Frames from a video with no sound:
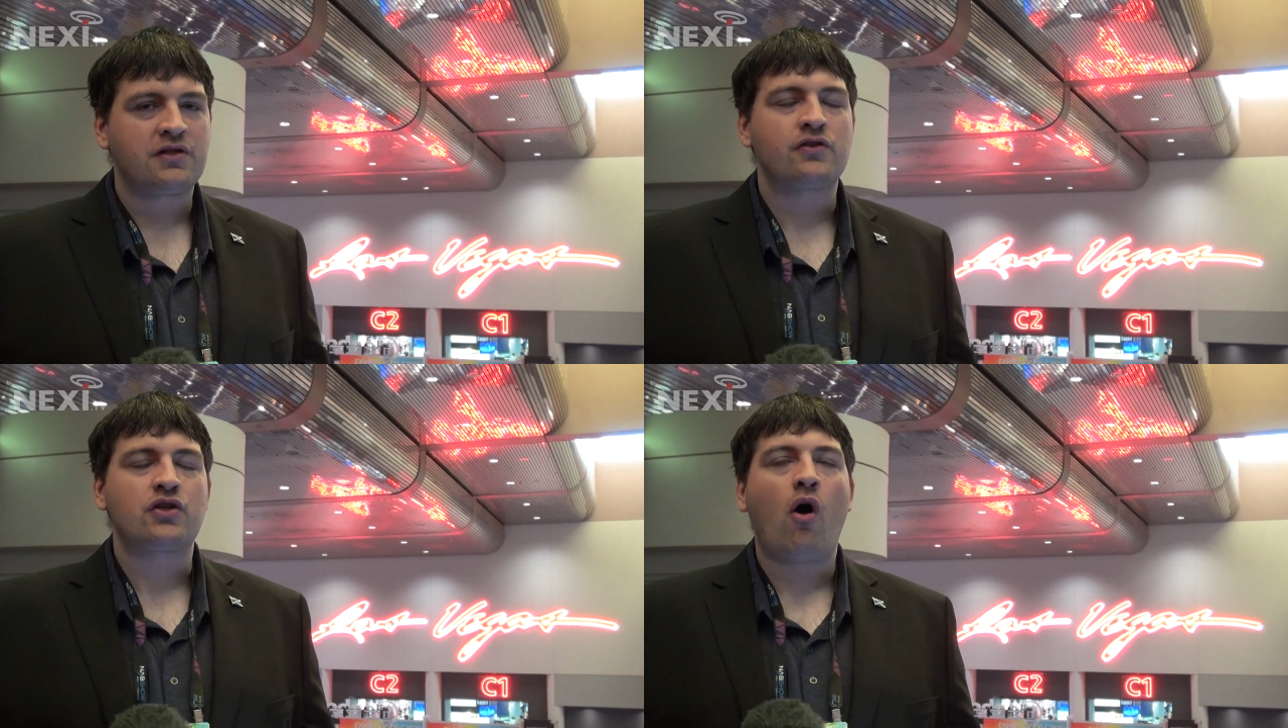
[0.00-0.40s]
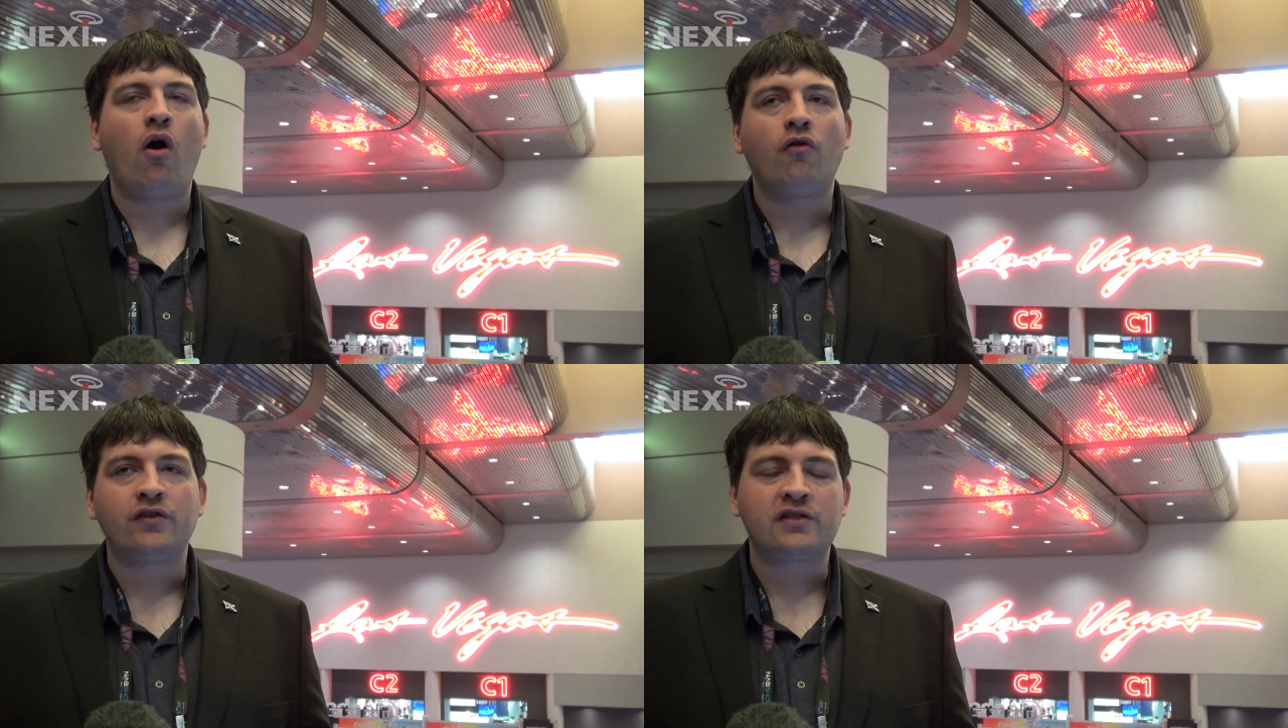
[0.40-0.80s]
there's
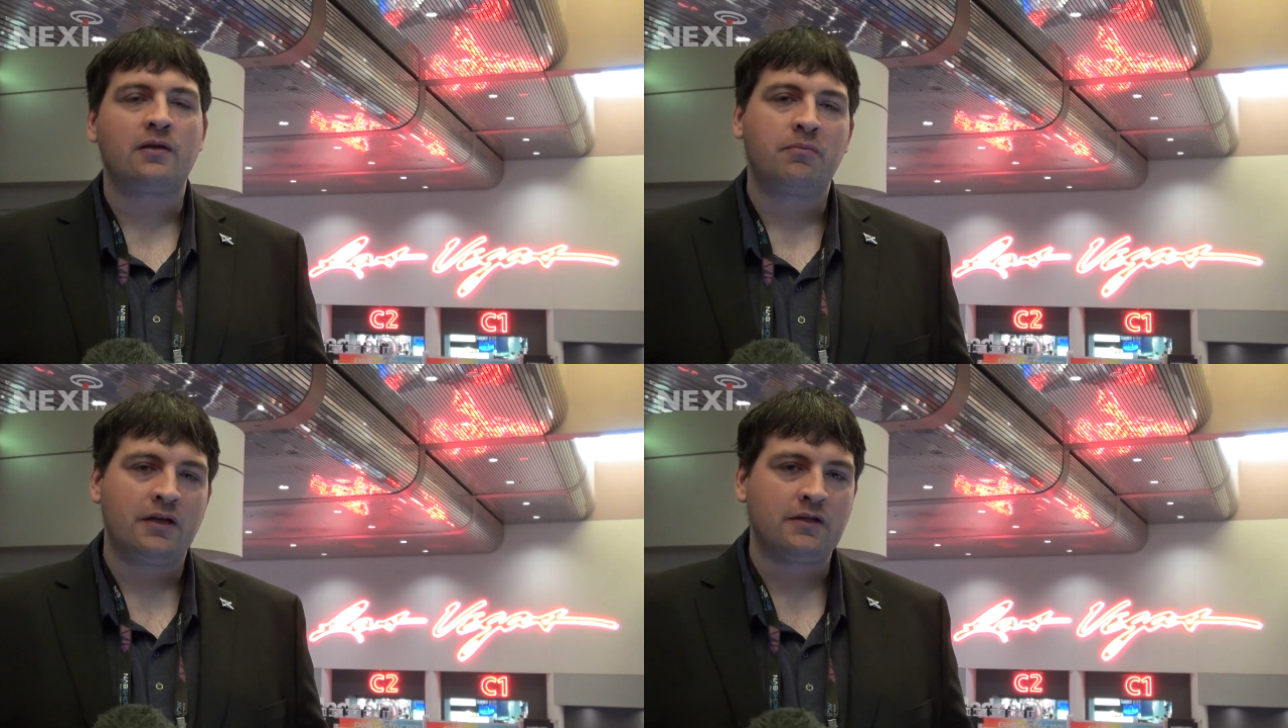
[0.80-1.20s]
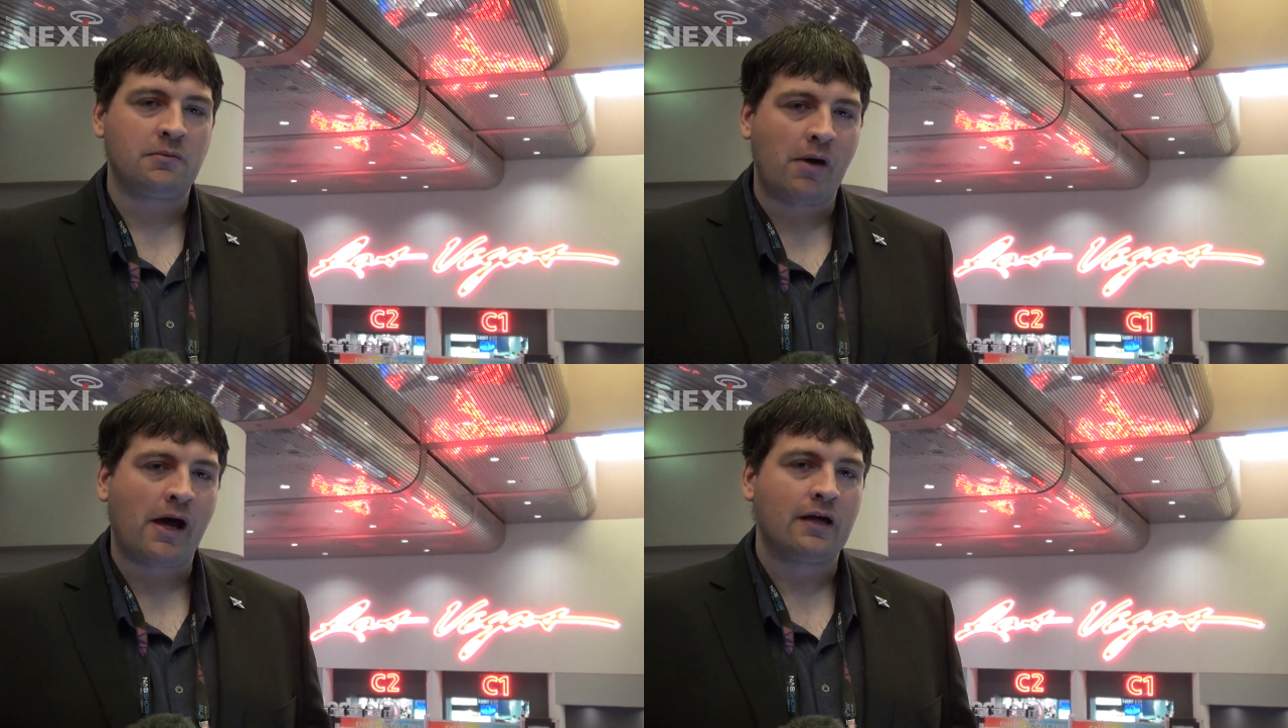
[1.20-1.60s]
obviously been a
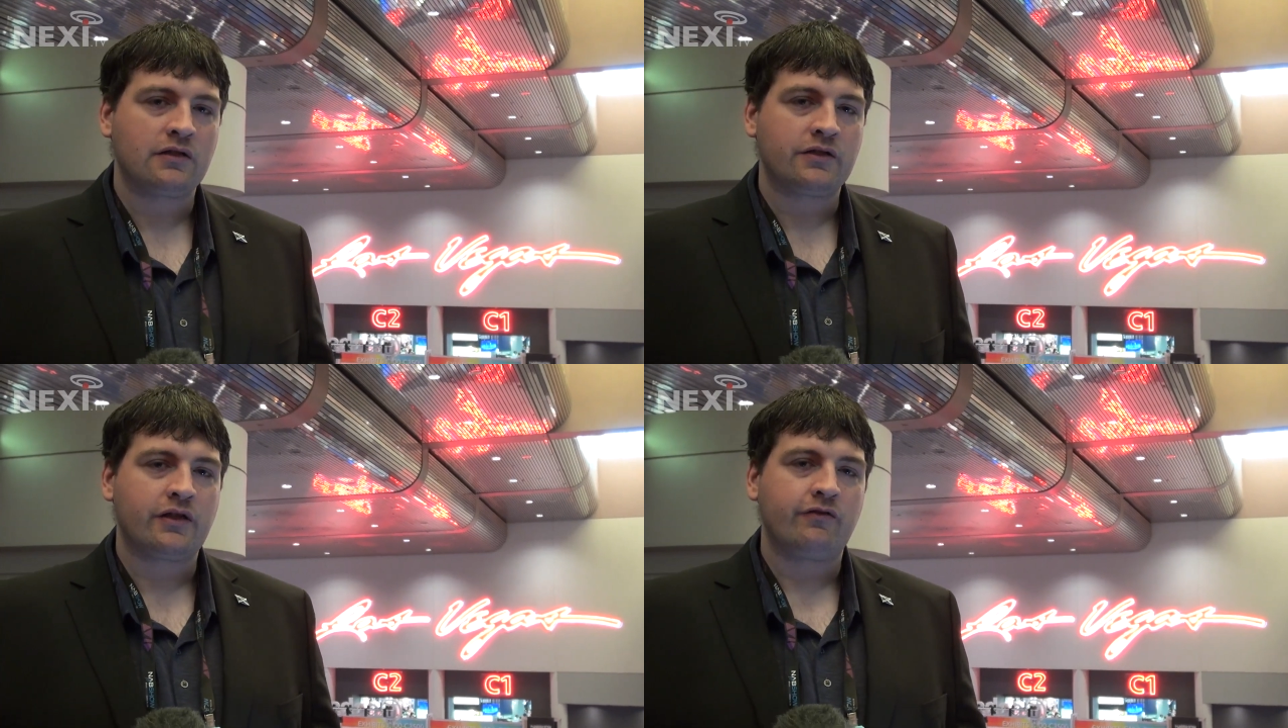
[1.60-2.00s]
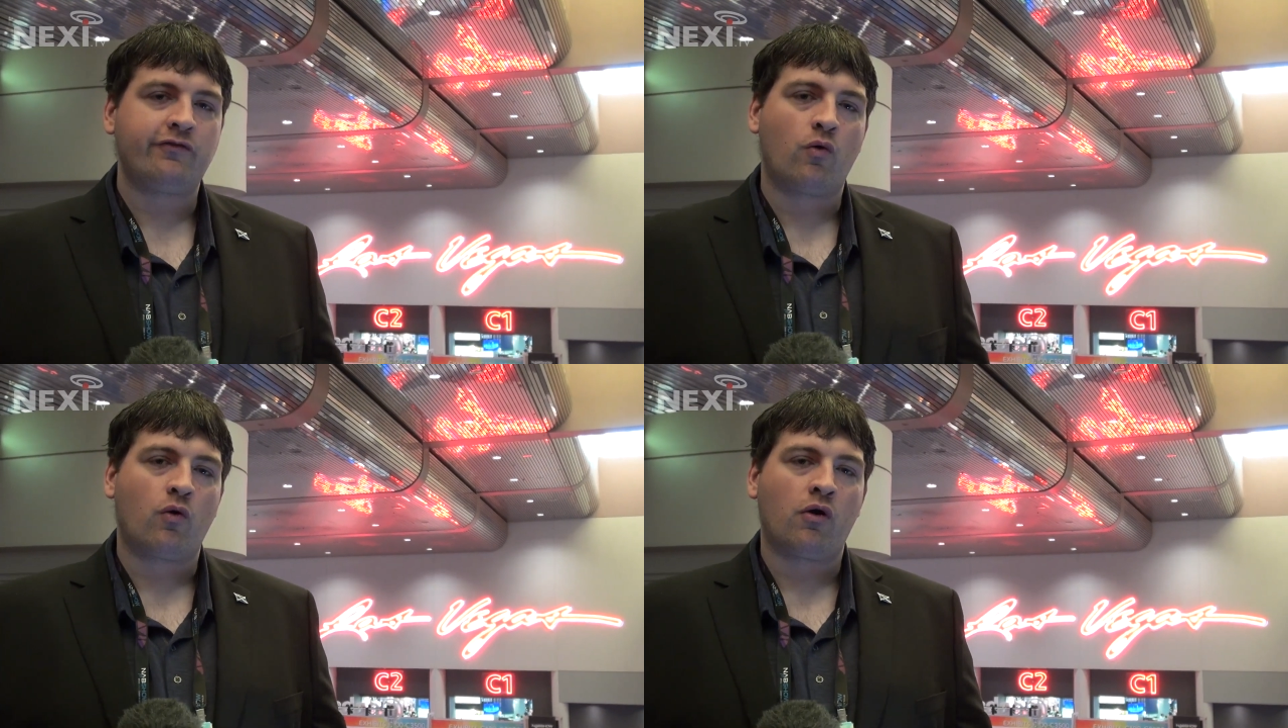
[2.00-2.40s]
demand
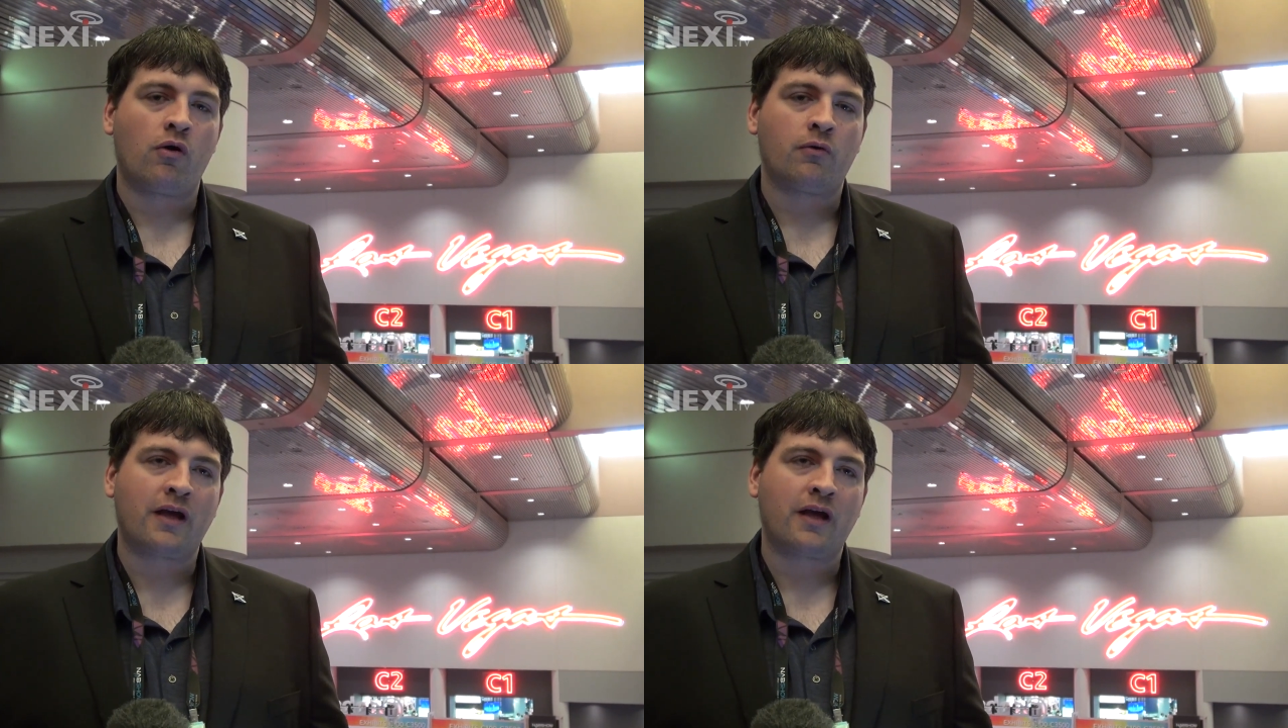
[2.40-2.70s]
for